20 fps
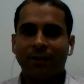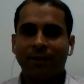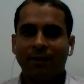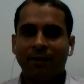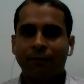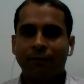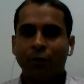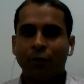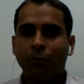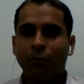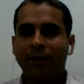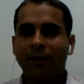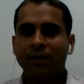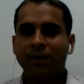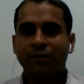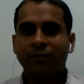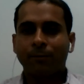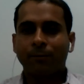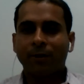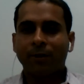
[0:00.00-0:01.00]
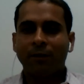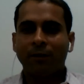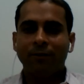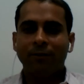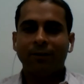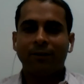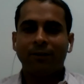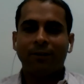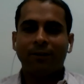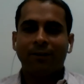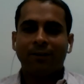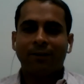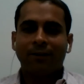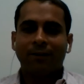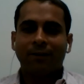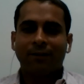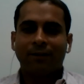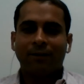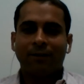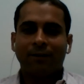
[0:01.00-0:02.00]
in a few minutes from now.
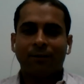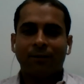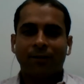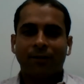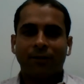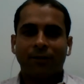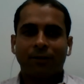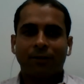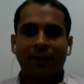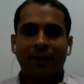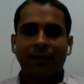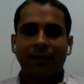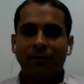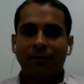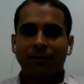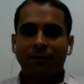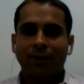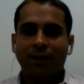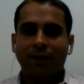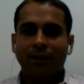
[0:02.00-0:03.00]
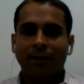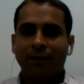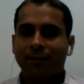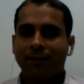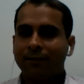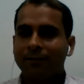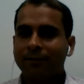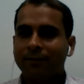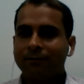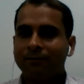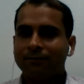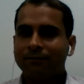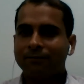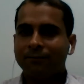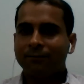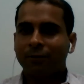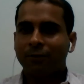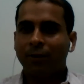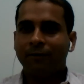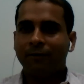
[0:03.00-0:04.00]
So thank you, and
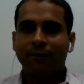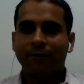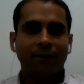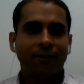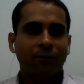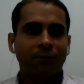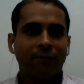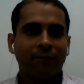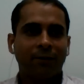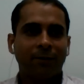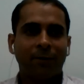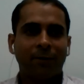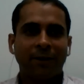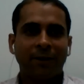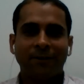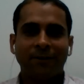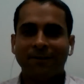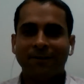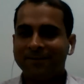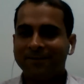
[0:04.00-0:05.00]
good evening to everybody.